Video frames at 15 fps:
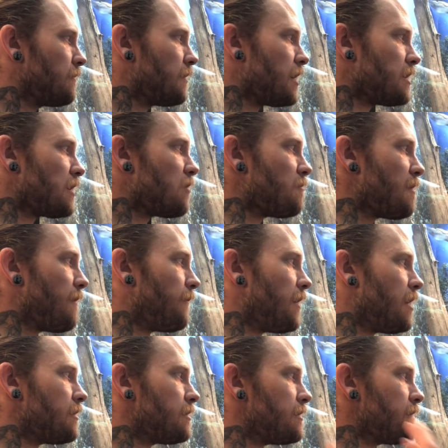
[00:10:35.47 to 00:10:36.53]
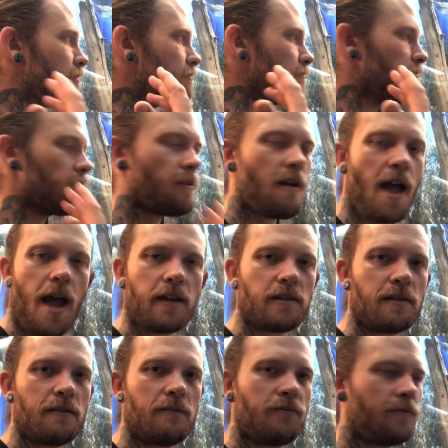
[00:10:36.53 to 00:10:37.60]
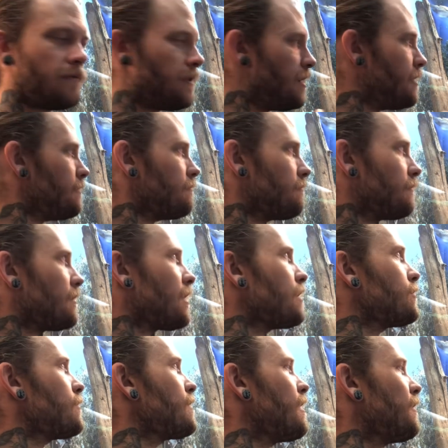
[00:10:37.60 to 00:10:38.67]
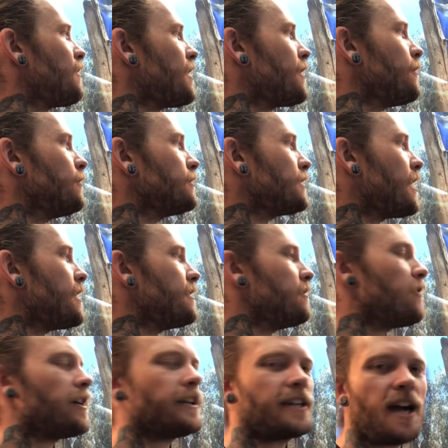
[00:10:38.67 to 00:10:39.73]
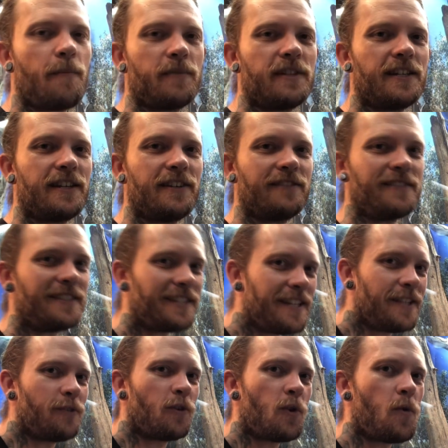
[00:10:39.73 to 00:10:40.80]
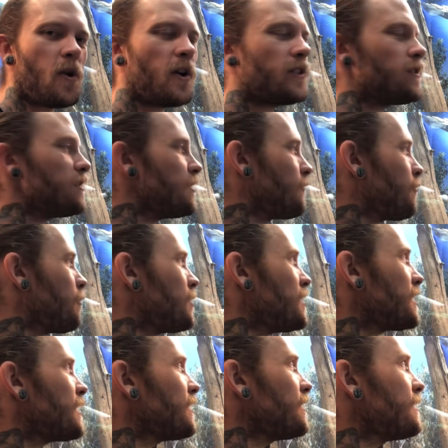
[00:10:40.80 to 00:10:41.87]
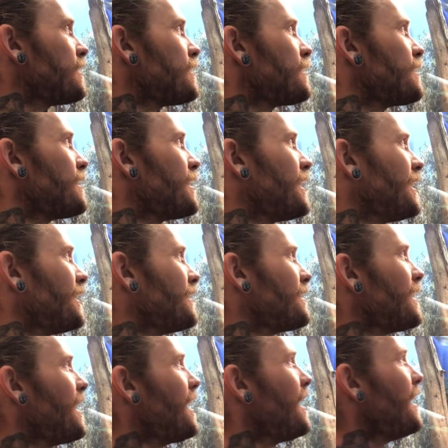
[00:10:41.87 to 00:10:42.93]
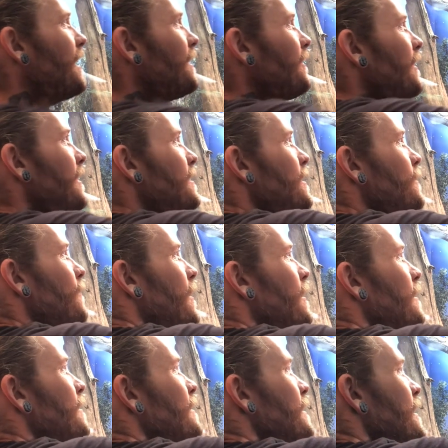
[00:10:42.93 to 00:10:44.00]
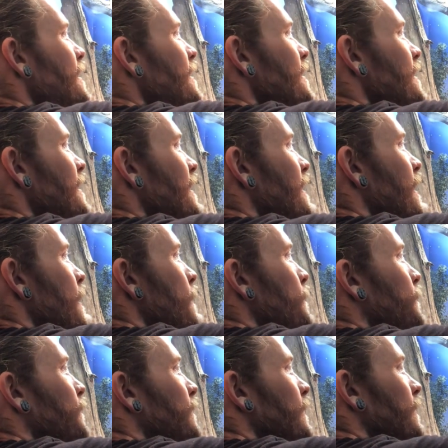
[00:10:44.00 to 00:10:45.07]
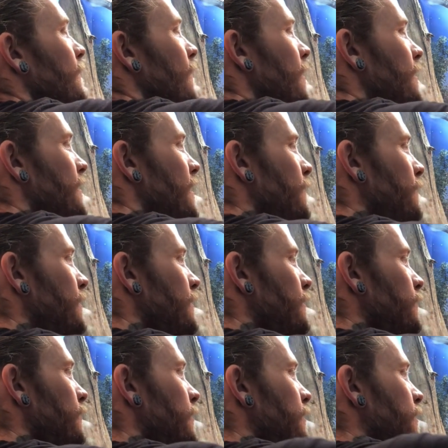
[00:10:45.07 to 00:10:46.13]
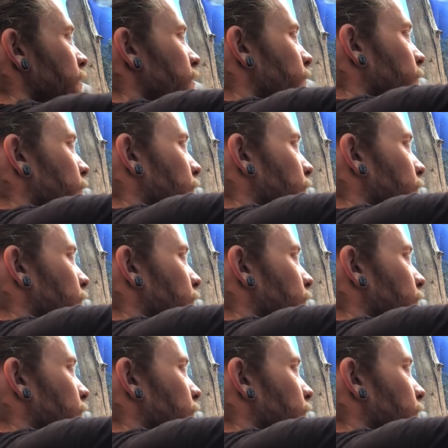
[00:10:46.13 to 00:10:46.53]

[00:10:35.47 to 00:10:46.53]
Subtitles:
They tickle my fancy. They're active. They do their thing all day. I can come in here and see little quirks on different particular lizards and things. Like, it's just one of those things that I just love these little lizards.